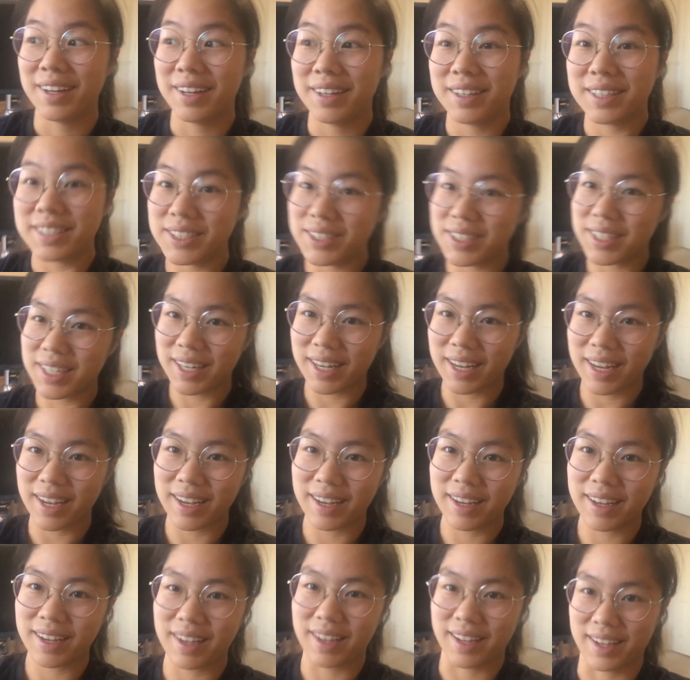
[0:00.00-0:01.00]
do
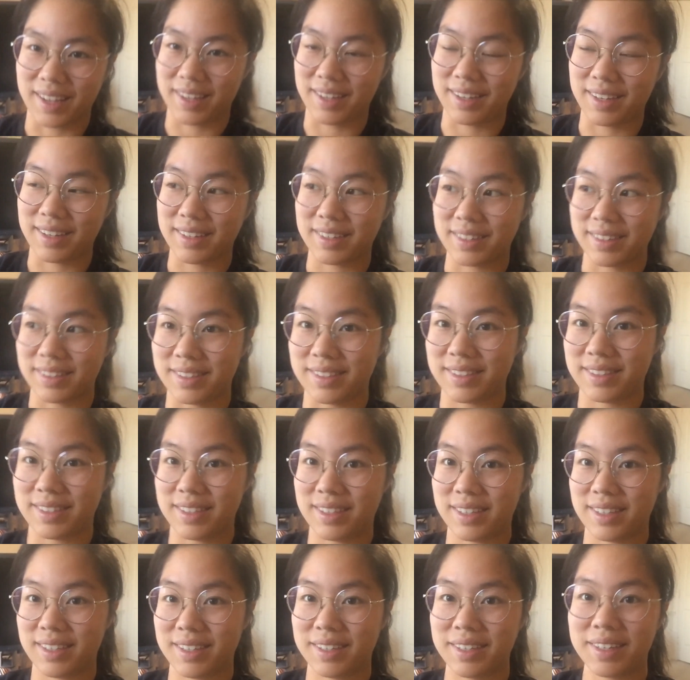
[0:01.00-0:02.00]
today, and
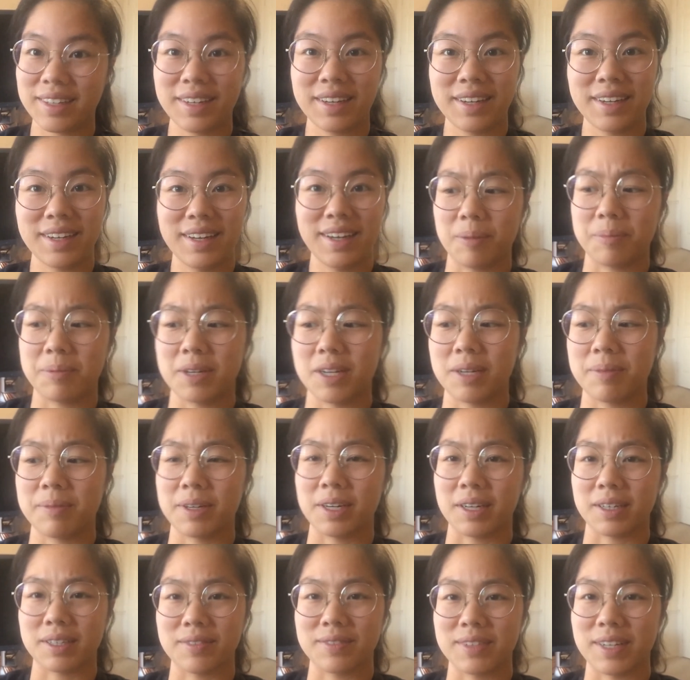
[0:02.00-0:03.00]
a pretty
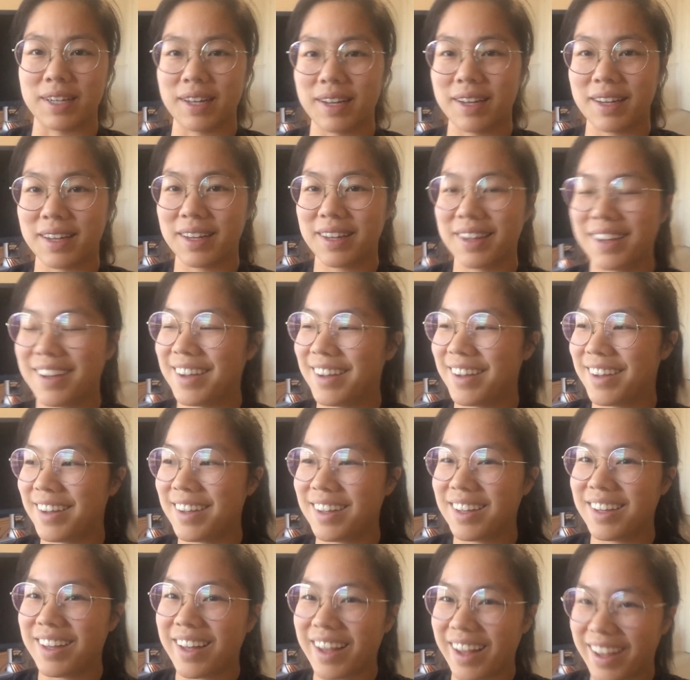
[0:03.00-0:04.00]
productive day.
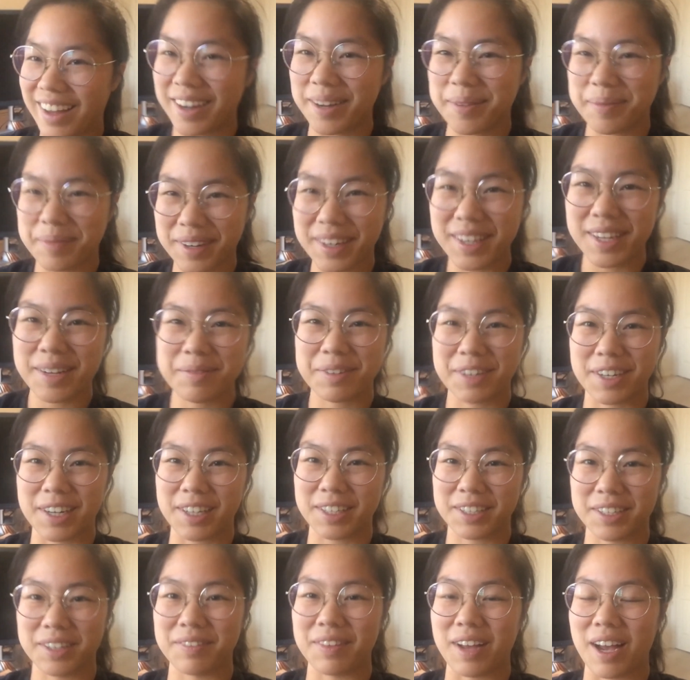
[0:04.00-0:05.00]
Had a pretty
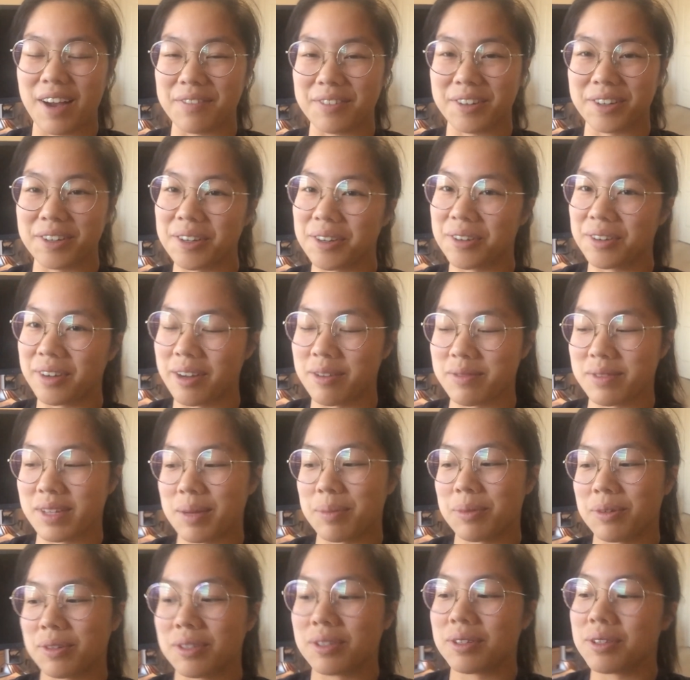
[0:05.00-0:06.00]
productive afternoon. I was
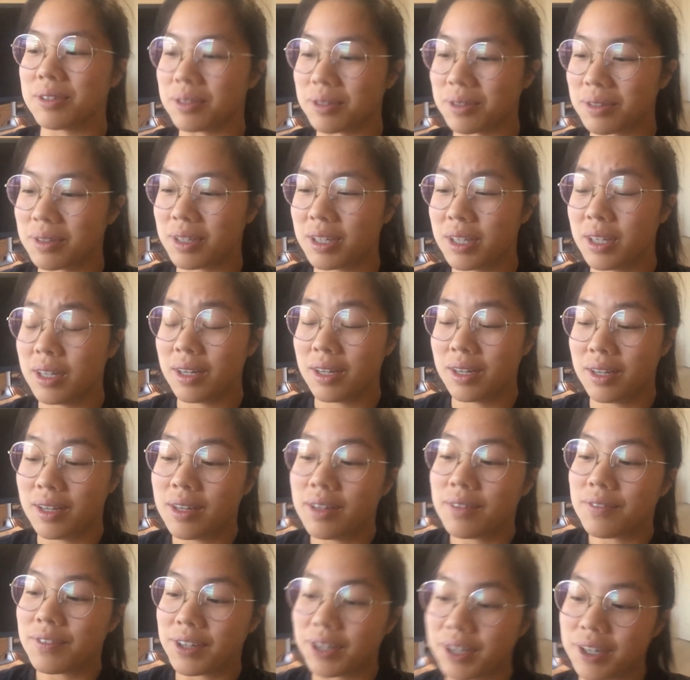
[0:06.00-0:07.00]
able to
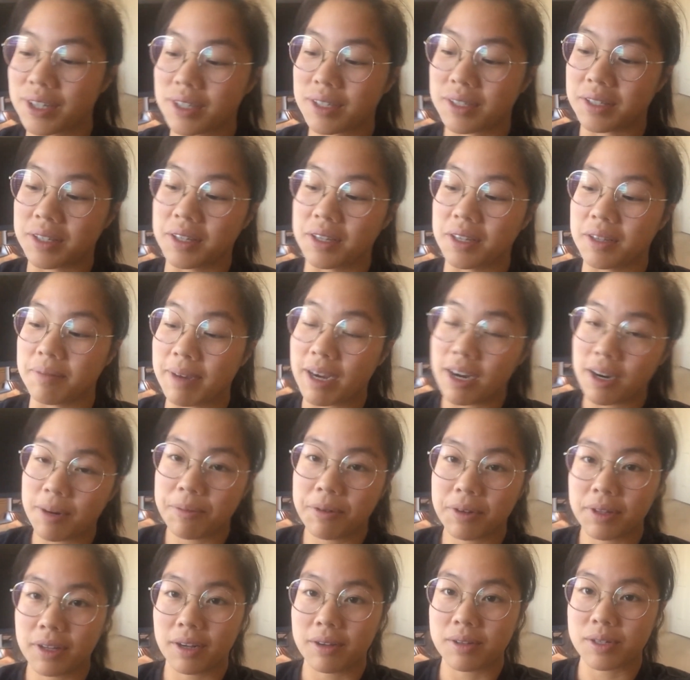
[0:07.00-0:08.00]
finish the
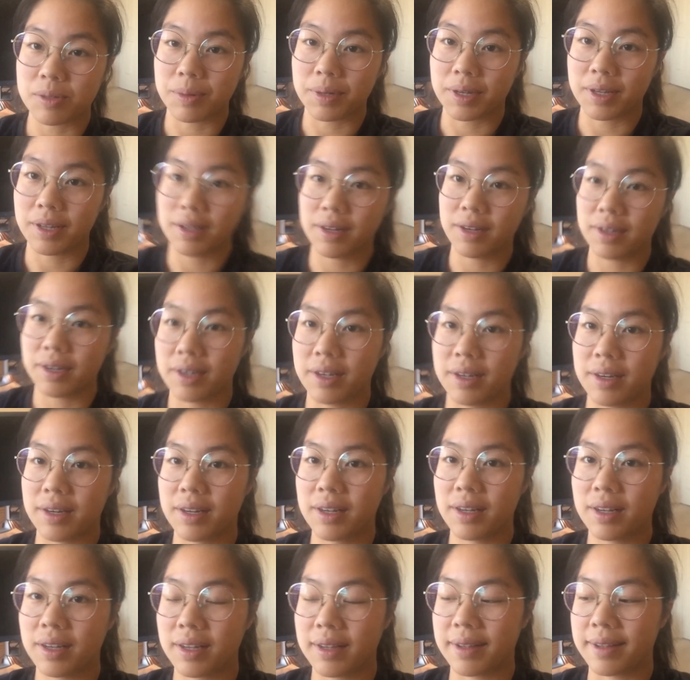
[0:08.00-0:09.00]
PowerPoint that I was working on
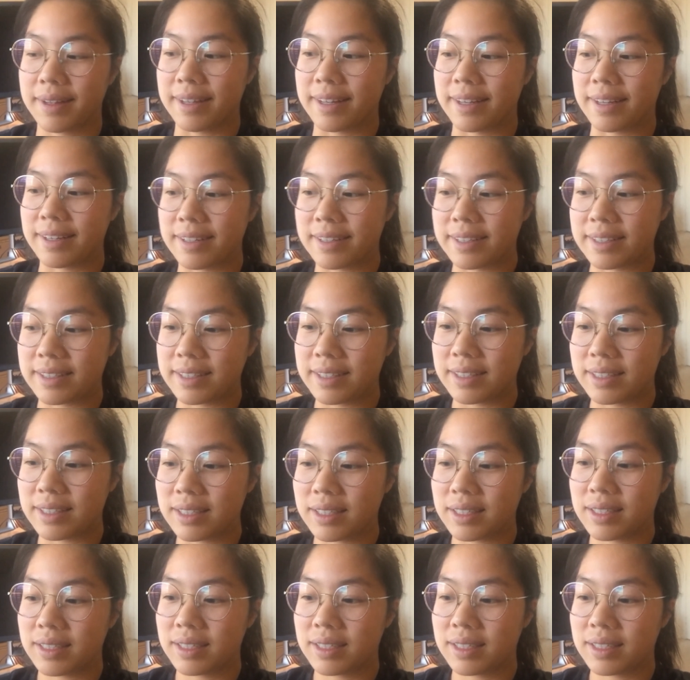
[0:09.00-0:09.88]
and